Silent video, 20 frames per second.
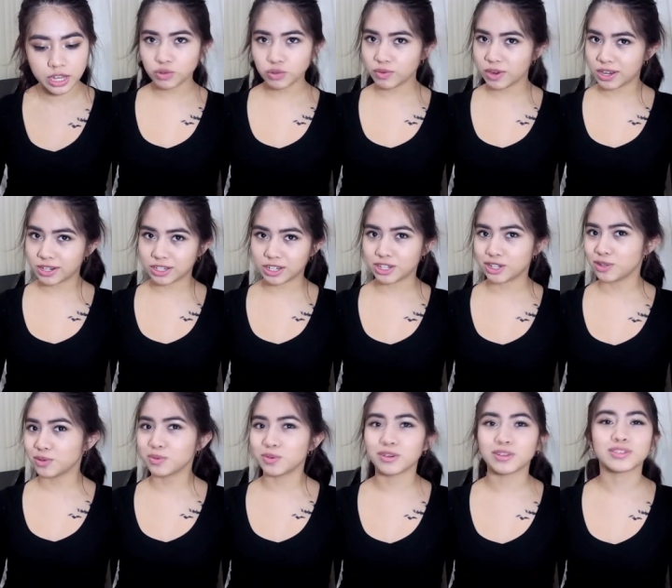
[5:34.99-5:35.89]
directed
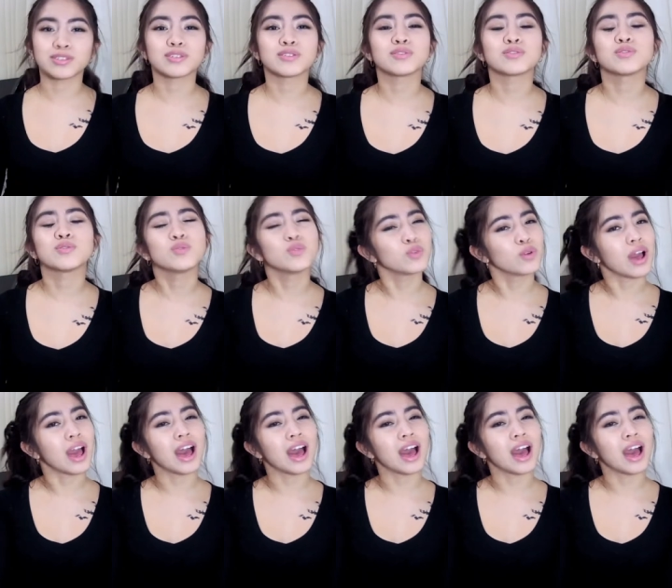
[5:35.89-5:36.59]
towards those who